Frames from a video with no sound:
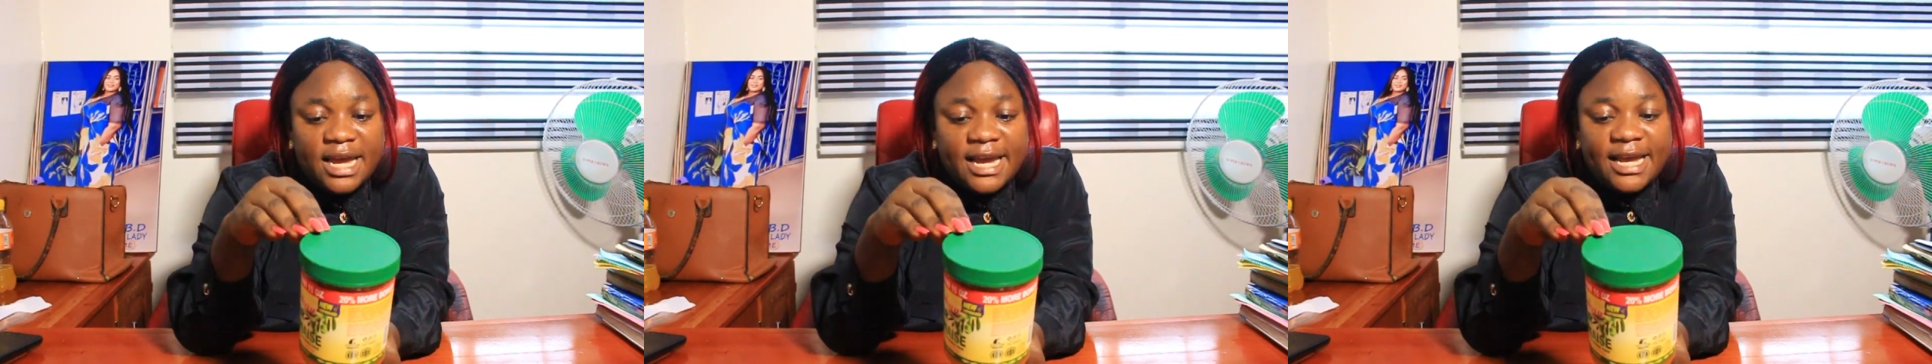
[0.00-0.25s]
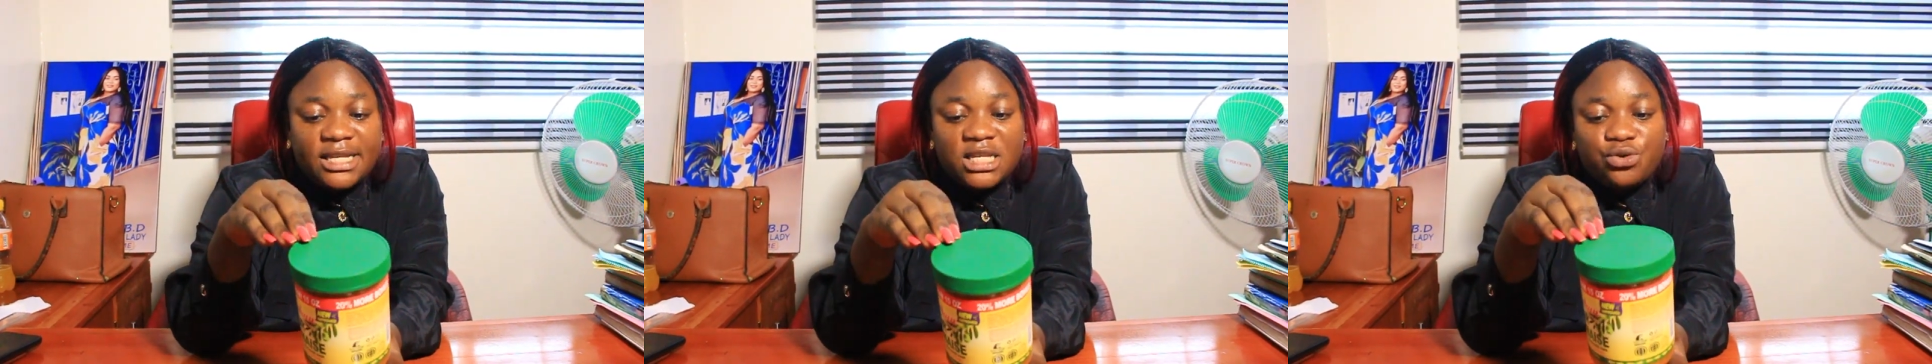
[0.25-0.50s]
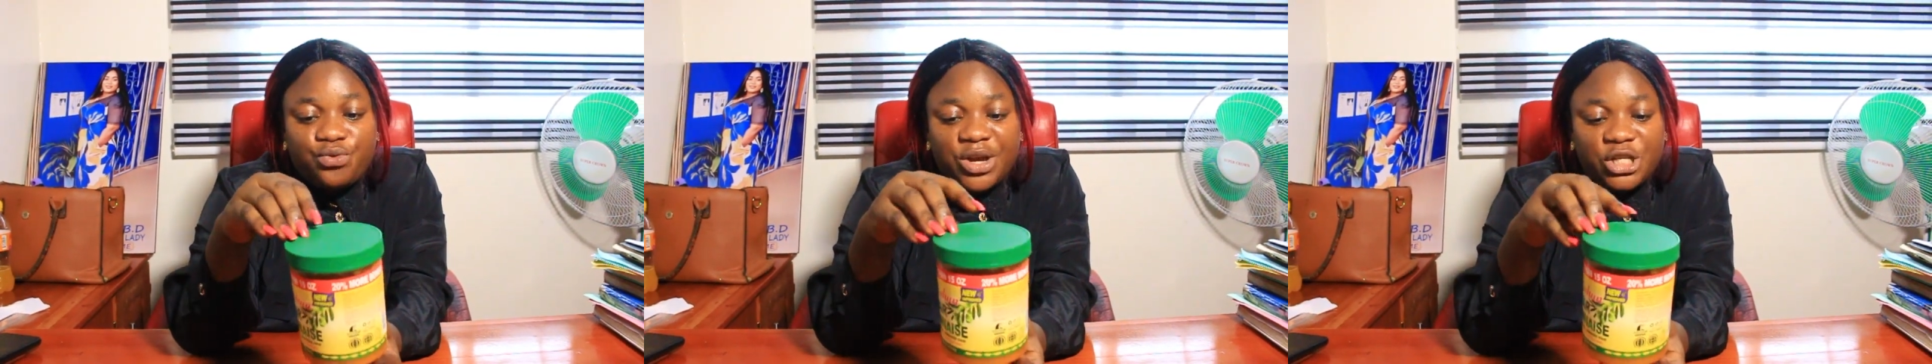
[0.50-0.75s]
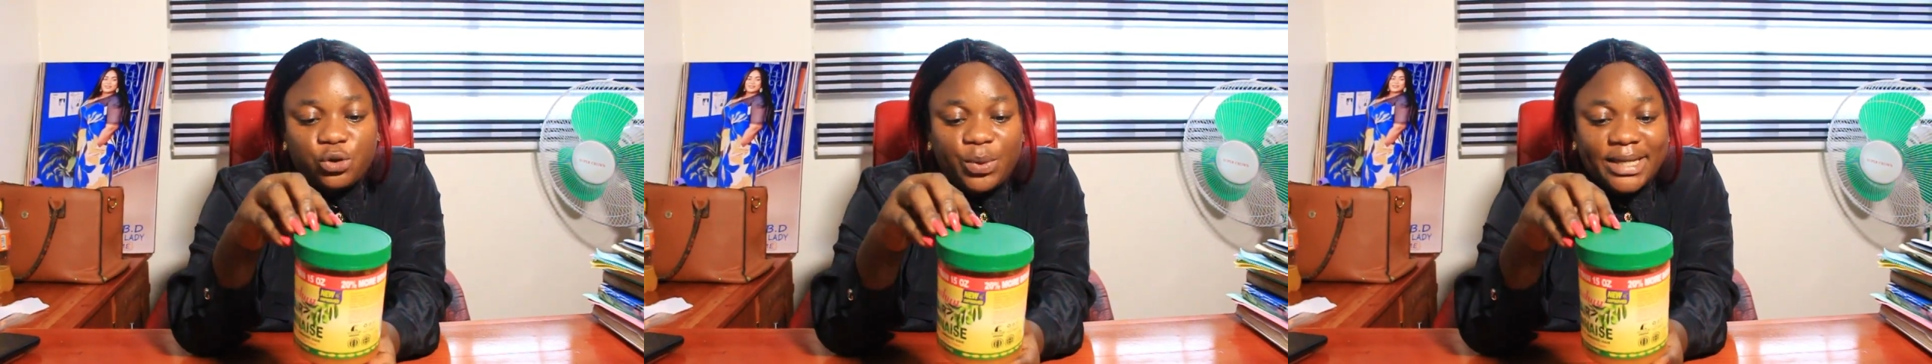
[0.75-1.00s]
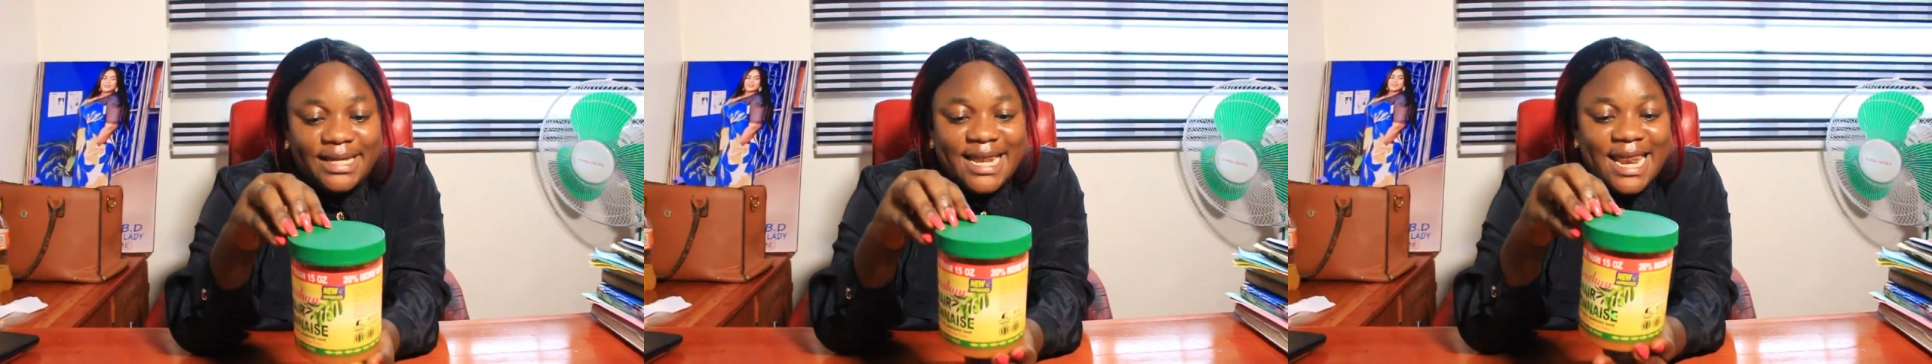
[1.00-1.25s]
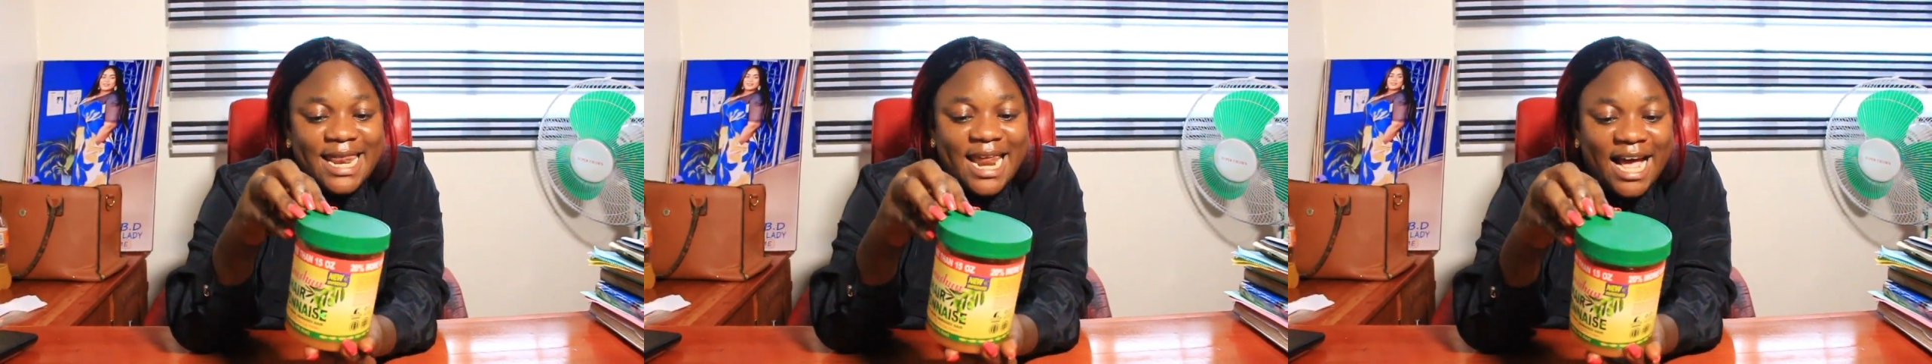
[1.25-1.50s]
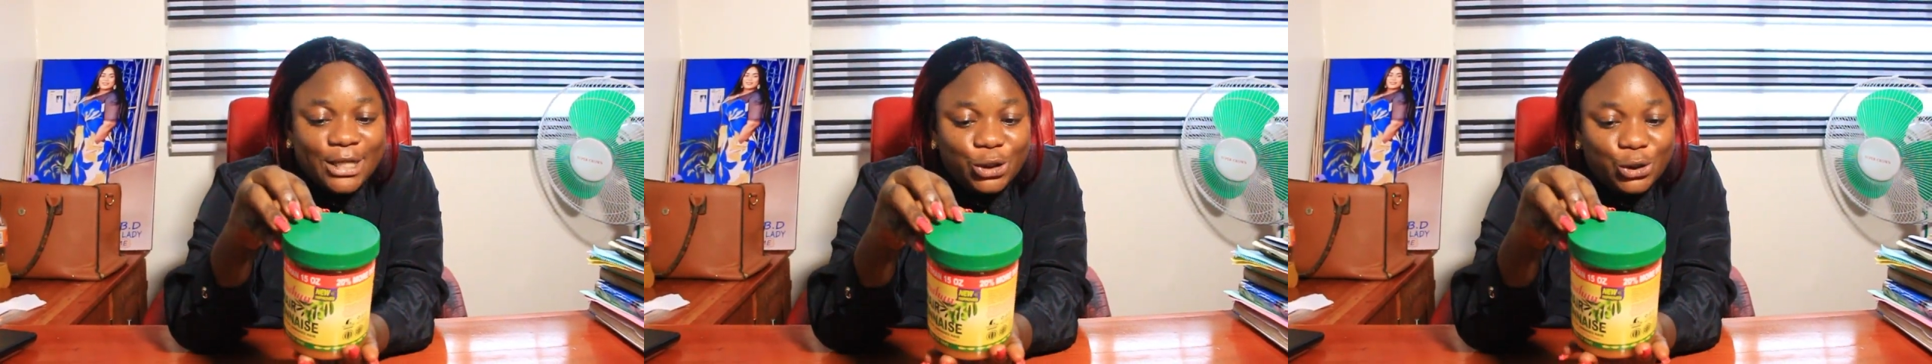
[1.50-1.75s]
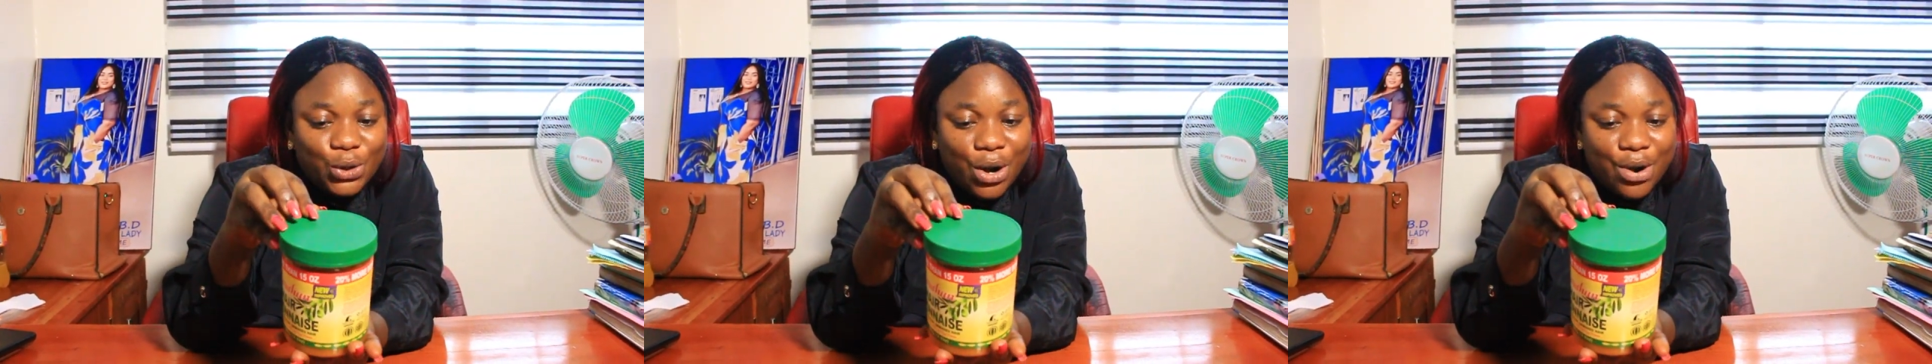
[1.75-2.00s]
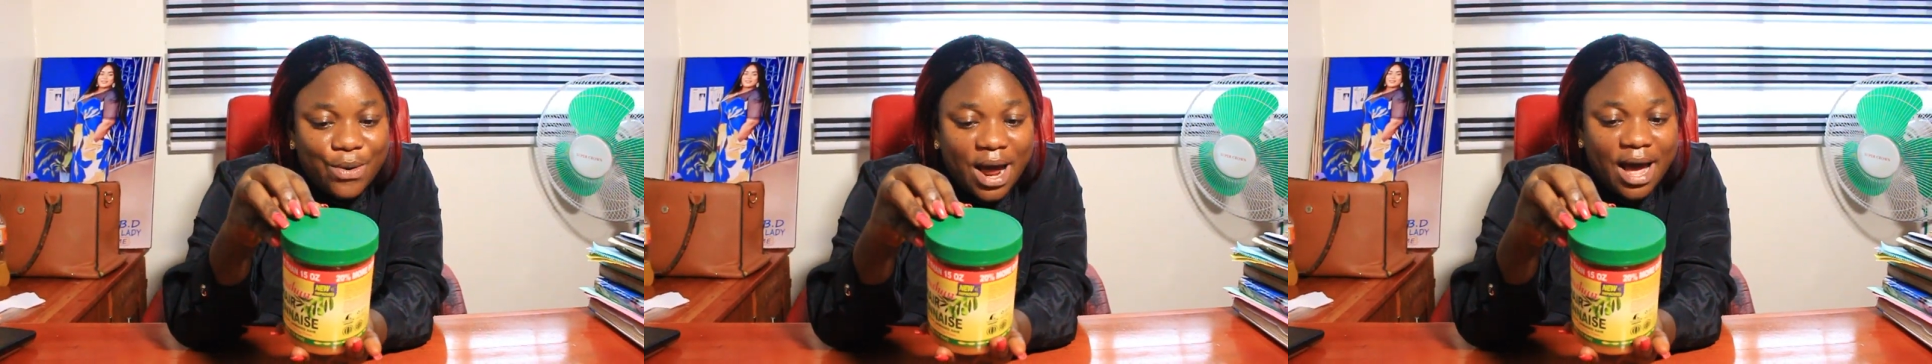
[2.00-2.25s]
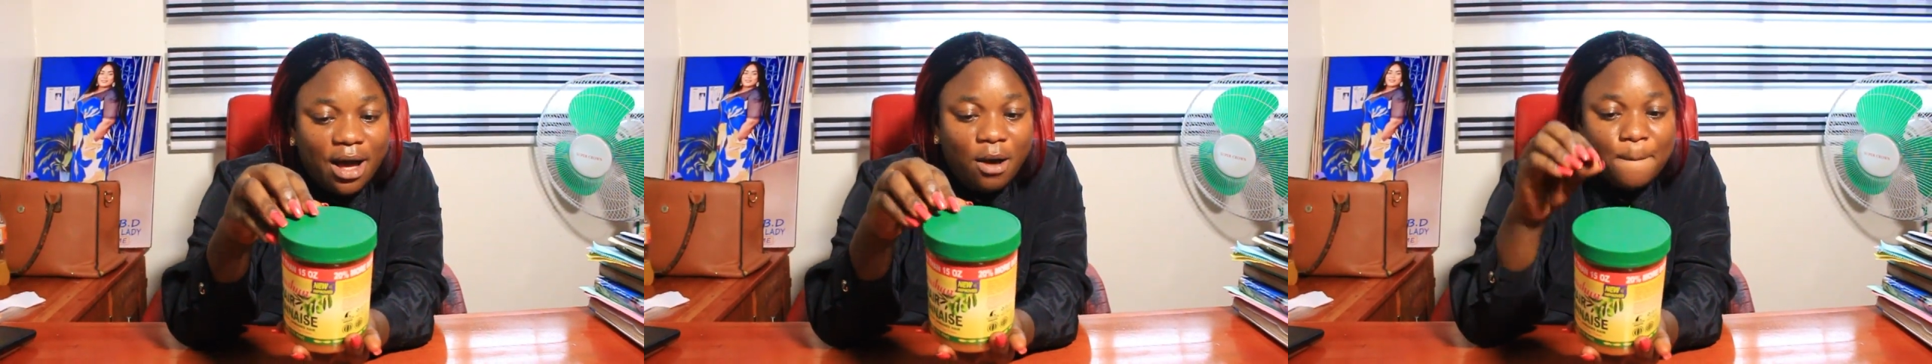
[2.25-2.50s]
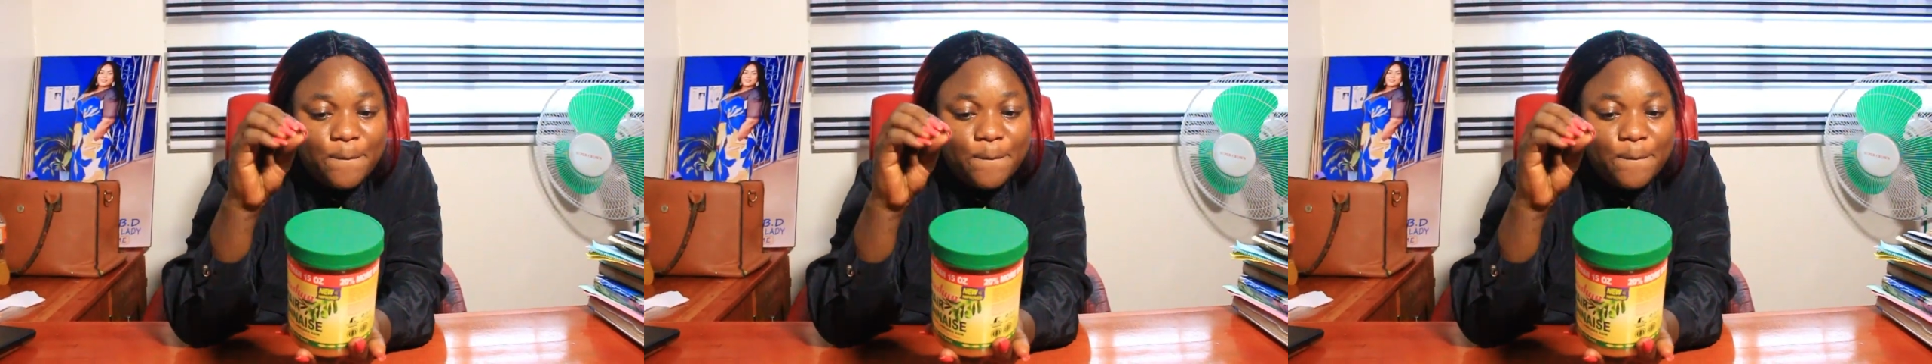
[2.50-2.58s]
It is rich with natural